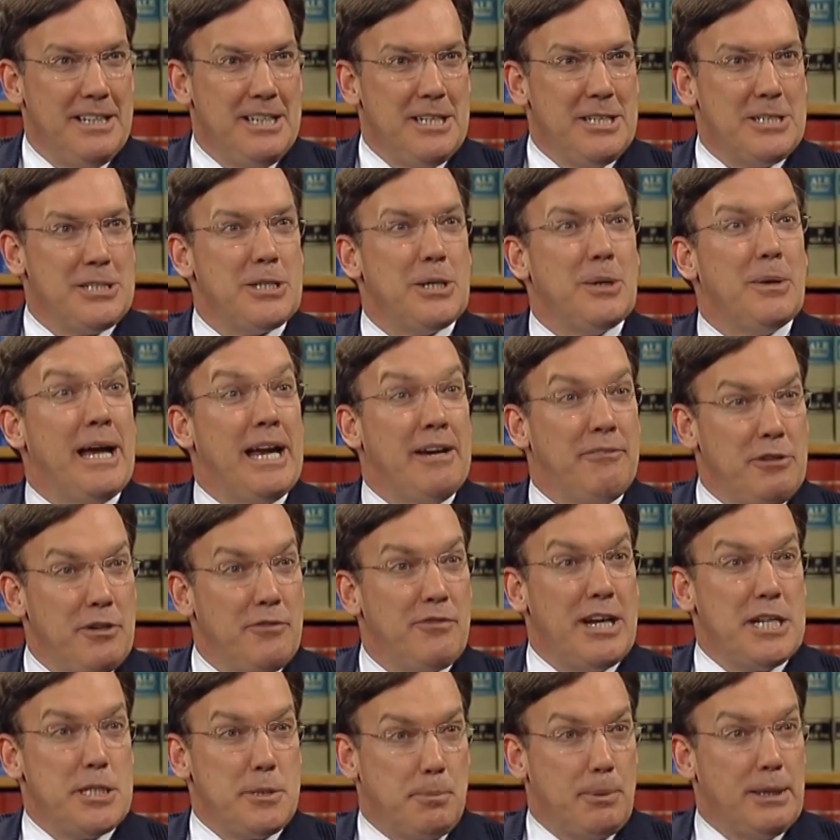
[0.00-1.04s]
So every
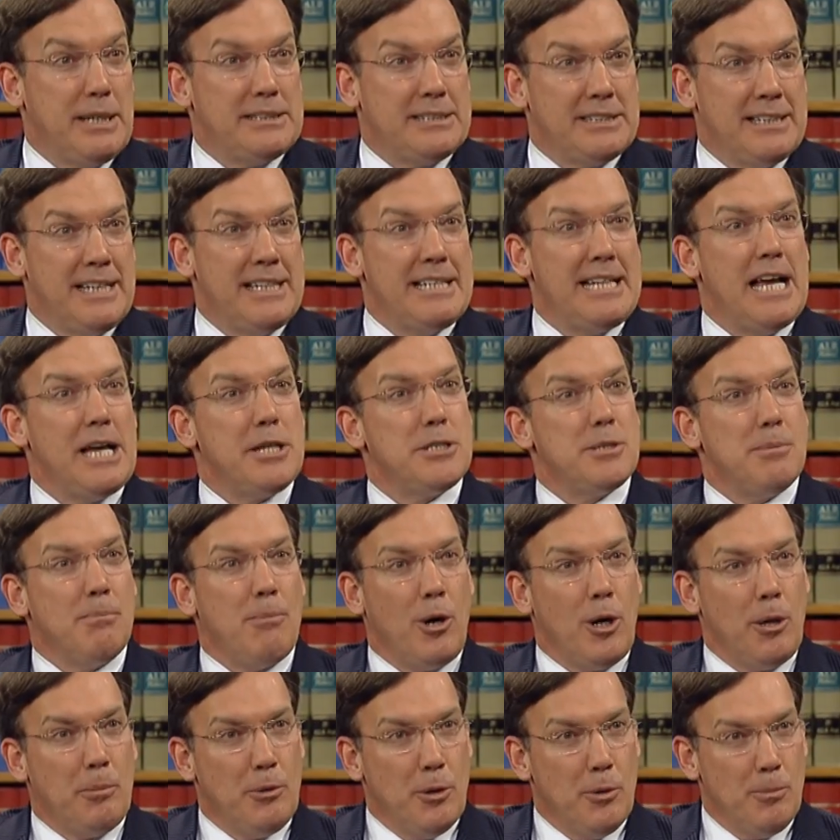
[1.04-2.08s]
Vice President has a
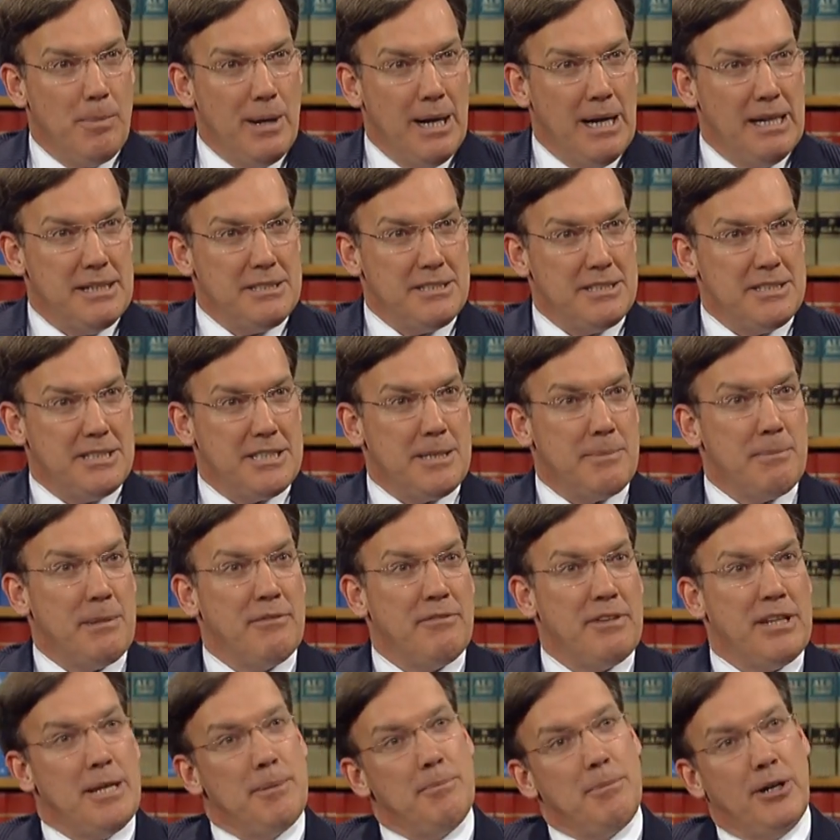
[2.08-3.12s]
marble bust. Some
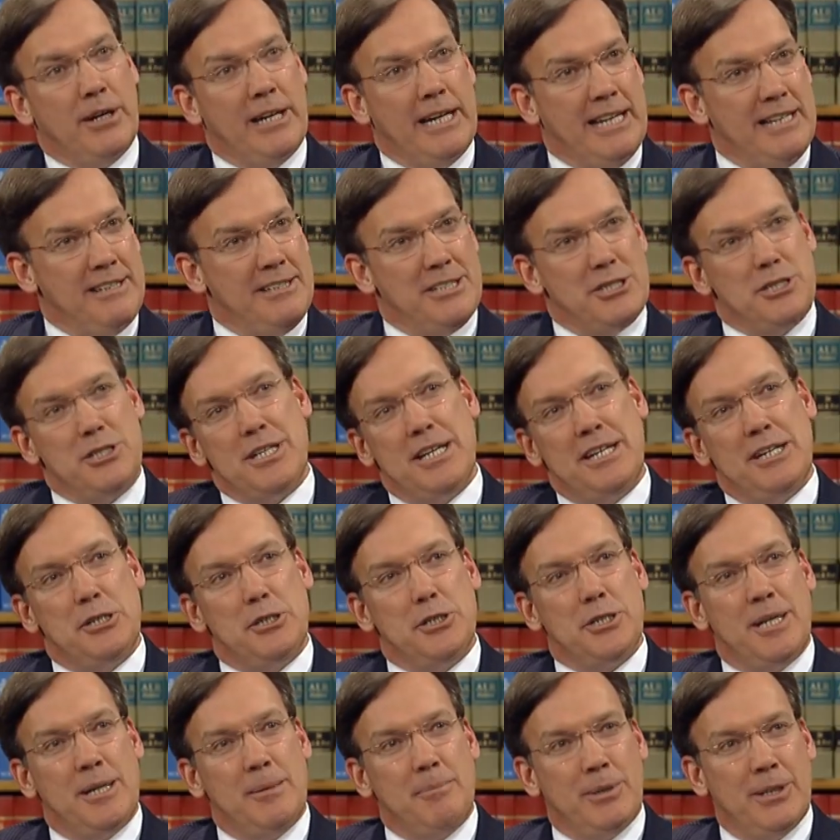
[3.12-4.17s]
of them are in the Senate
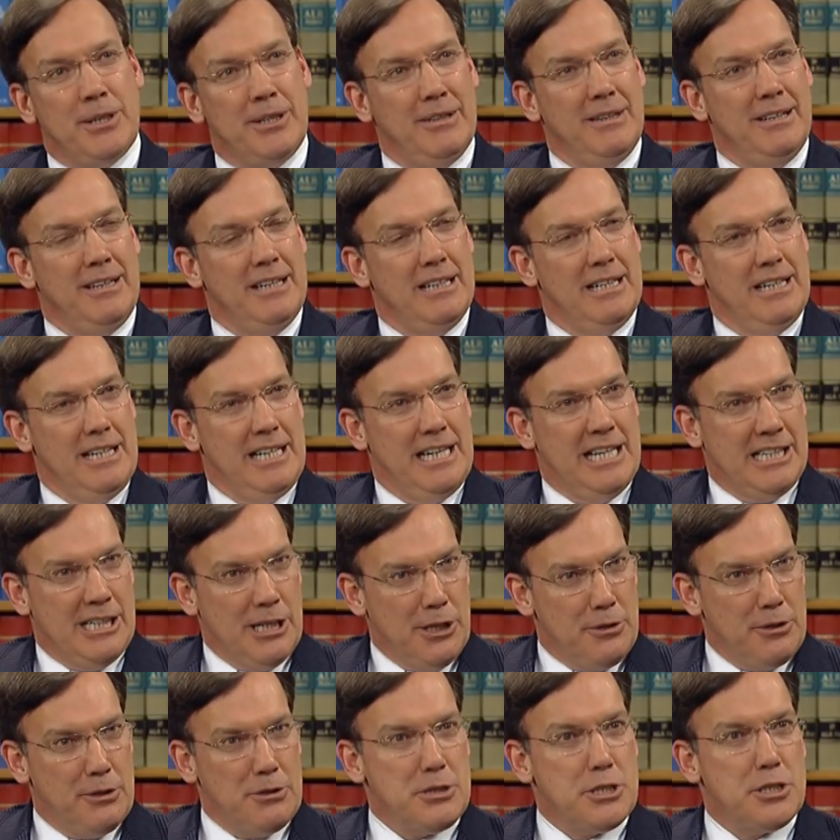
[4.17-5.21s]
chamber, and
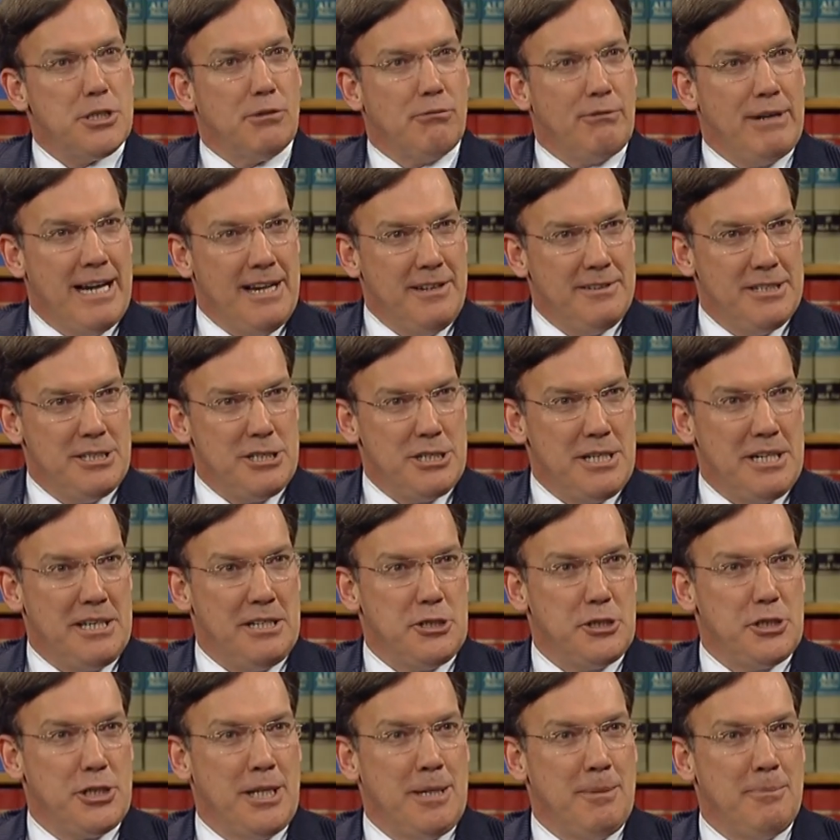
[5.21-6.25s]
others surround the
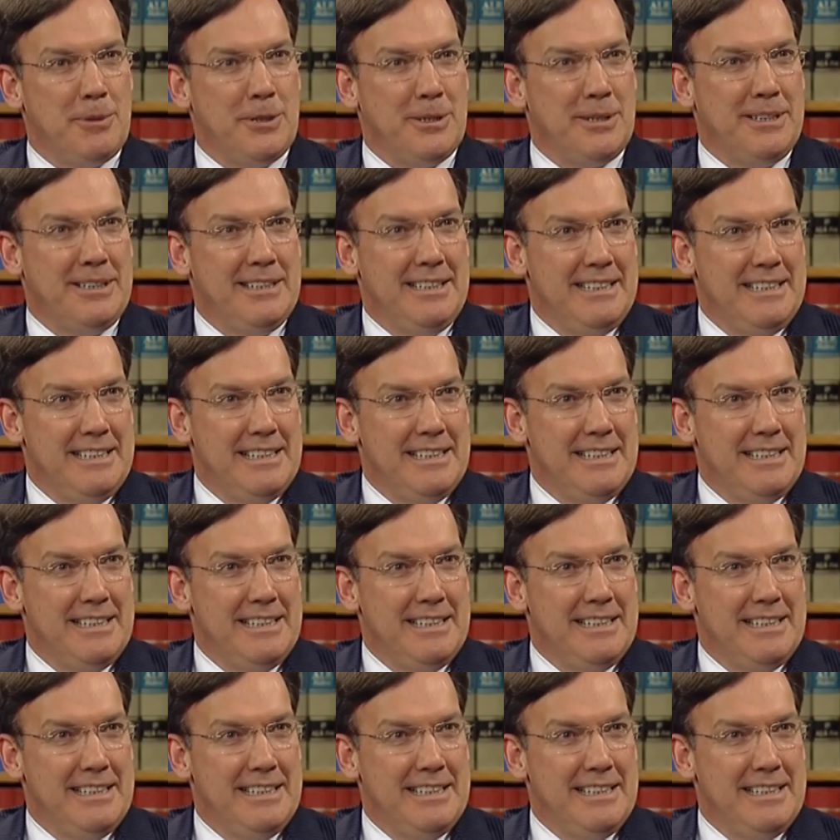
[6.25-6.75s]
Senate chamber.